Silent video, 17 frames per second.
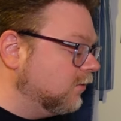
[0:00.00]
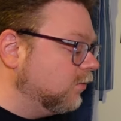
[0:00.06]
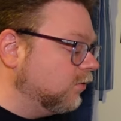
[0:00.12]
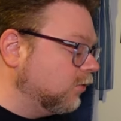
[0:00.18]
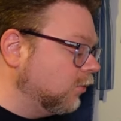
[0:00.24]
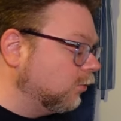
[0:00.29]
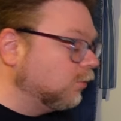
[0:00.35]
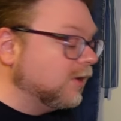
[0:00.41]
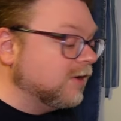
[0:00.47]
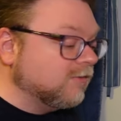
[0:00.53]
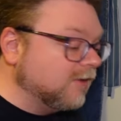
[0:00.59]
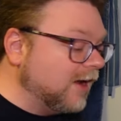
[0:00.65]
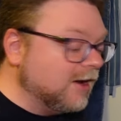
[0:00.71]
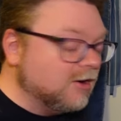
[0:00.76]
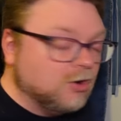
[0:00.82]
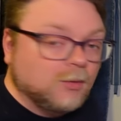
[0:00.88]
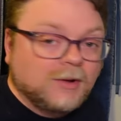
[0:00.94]
the
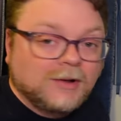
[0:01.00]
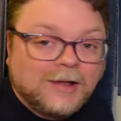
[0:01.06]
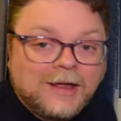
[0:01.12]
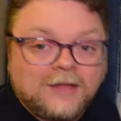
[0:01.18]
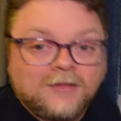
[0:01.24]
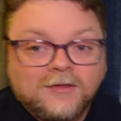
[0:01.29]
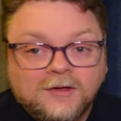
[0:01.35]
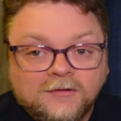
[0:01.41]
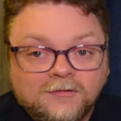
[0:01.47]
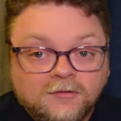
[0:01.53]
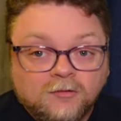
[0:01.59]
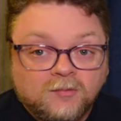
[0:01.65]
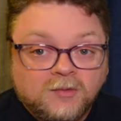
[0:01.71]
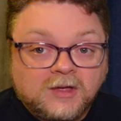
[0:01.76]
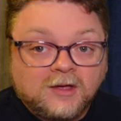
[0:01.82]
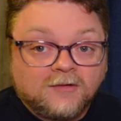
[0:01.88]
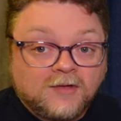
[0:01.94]
reason I do it like this is
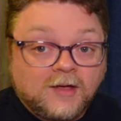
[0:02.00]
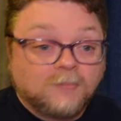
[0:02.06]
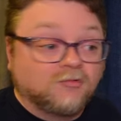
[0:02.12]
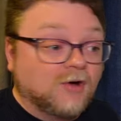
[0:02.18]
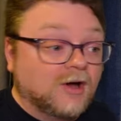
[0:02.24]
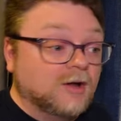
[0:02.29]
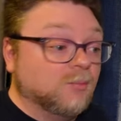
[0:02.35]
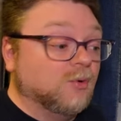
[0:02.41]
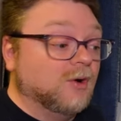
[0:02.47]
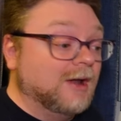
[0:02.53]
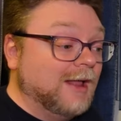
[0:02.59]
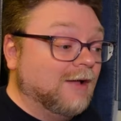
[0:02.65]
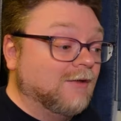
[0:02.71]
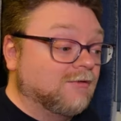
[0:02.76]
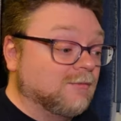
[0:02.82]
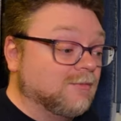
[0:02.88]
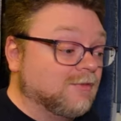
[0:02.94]
because I'm trying to point
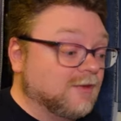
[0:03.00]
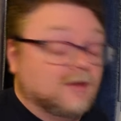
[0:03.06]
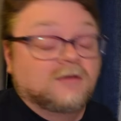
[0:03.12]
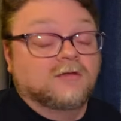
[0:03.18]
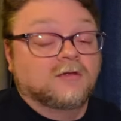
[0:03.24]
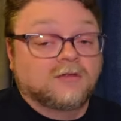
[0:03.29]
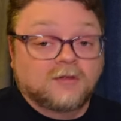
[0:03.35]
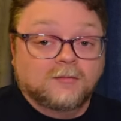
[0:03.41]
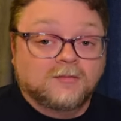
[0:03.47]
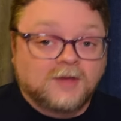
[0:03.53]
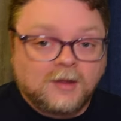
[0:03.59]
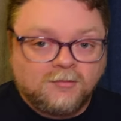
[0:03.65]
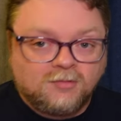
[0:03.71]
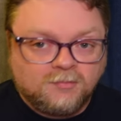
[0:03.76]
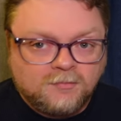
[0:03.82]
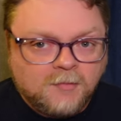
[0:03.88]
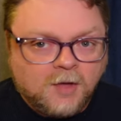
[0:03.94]
out some things that
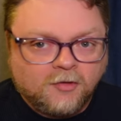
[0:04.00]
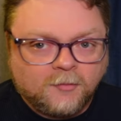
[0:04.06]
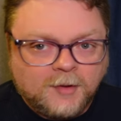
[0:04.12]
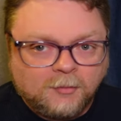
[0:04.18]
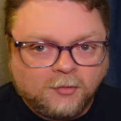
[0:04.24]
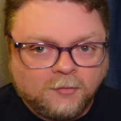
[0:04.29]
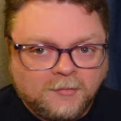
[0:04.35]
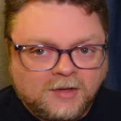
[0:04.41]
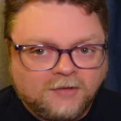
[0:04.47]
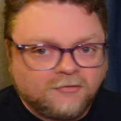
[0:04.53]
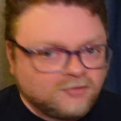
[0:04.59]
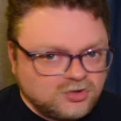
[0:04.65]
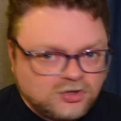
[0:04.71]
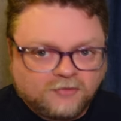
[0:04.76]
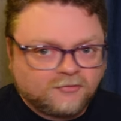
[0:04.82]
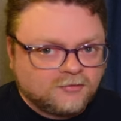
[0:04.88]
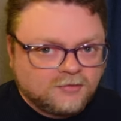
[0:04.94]
sometimes other people miss
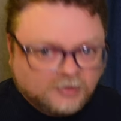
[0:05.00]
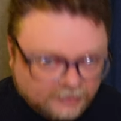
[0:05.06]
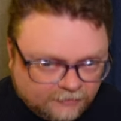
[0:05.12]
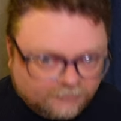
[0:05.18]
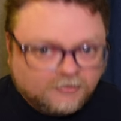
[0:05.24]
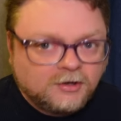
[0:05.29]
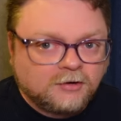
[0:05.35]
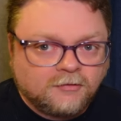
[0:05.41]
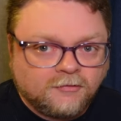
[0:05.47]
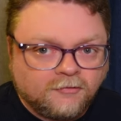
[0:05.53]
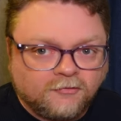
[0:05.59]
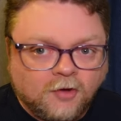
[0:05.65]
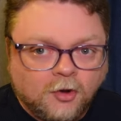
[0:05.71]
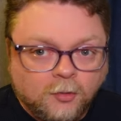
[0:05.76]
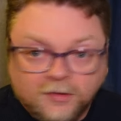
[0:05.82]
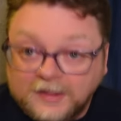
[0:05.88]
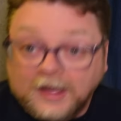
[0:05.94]
just listening to the
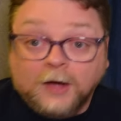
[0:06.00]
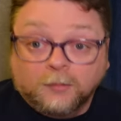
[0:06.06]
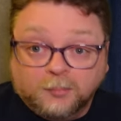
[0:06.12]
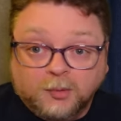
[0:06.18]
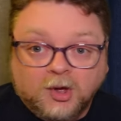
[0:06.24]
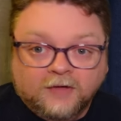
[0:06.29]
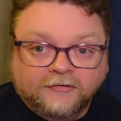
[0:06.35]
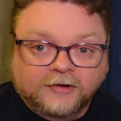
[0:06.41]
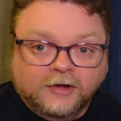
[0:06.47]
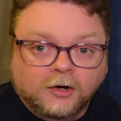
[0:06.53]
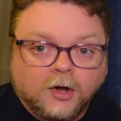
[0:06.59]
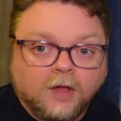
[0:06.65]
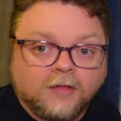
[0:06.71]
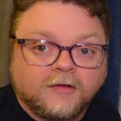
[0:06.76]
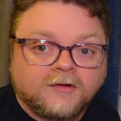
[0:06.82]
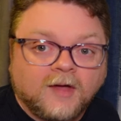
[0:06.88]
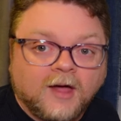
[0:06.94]
song without pausing it
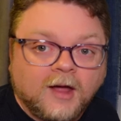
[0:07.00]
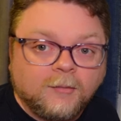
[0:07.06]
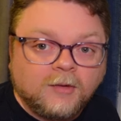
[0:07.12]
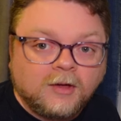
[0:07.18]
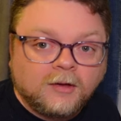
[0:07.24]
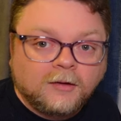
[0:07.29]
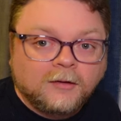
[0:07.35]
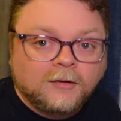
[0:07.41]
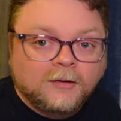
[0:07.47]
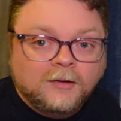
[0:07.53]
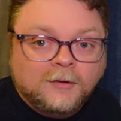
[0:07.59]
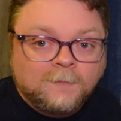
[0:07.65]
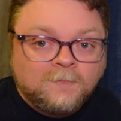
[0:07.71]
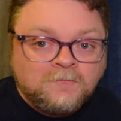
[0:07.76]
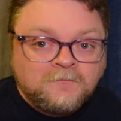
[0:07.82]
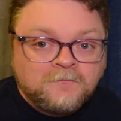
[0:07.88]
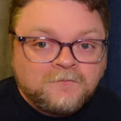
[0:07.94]
all the time.
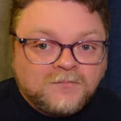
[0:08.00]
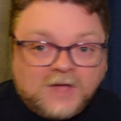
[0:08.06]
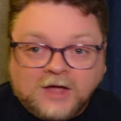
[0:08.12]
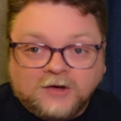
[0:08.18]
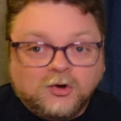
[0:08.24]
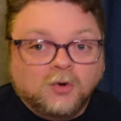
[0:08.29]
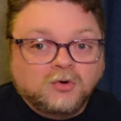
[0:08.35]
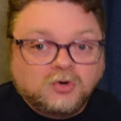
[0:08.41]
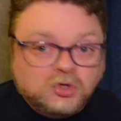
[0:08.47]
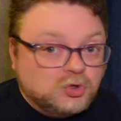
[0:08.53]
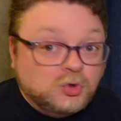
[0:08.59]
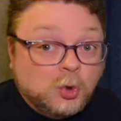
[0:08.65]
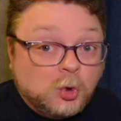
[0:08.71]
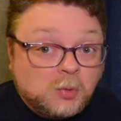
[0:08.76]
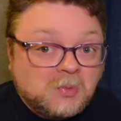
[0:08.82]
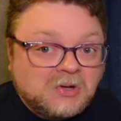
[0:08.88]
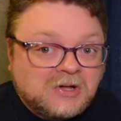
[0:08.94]
I don't
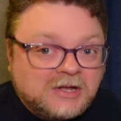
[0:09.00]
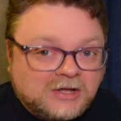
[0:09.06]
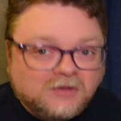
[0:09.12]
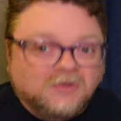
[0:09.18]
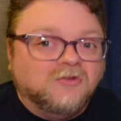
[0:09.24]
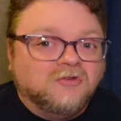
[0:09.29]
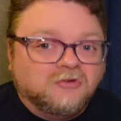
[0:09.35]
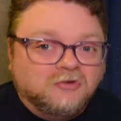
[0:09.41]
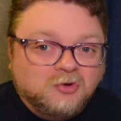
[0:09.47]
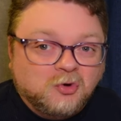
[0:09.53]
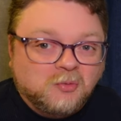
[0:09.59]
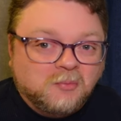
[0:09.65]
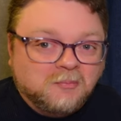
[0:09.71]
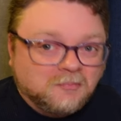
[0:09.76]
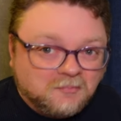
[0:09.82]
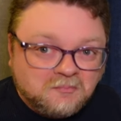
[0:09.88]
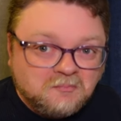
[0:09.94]
normally
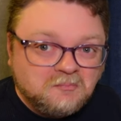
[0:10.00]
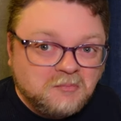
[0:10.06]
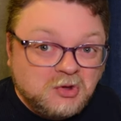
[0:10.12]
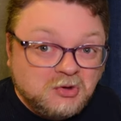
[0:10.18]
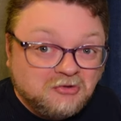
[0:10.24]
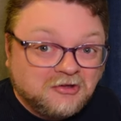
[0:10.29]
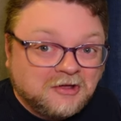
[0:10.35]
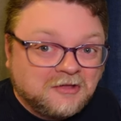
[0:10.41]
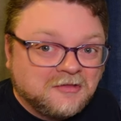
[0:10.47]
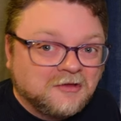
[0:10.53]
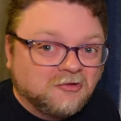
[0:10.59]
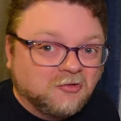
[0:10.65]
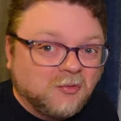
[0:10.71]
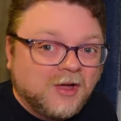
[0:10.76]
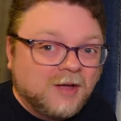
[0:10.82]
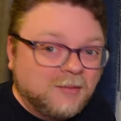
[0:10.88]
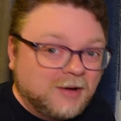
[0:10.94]
consume music
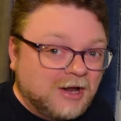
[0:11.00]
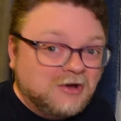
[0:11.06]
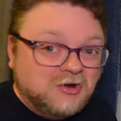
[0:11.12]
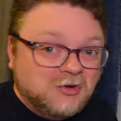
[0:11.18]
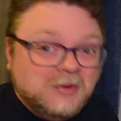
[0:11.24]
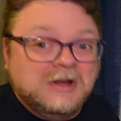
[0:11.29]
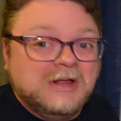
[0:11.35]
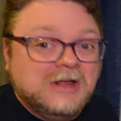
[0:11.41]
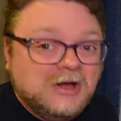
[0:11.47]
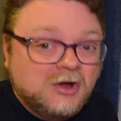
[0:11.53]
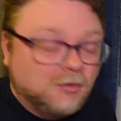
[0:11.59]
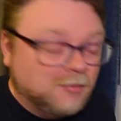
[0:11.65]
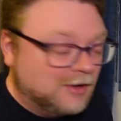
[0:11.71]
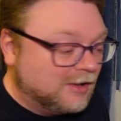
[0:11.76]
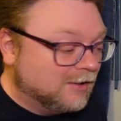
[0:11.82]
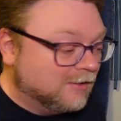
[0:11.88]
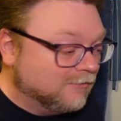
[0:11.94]
this way, but I do it here
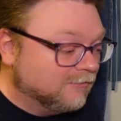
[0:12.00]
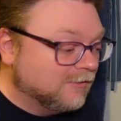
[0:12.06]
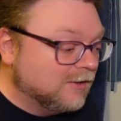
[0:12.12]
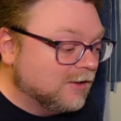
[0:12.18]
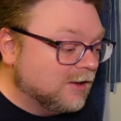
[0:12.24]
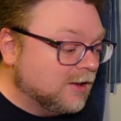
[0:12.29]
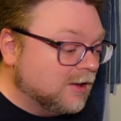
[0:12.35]
because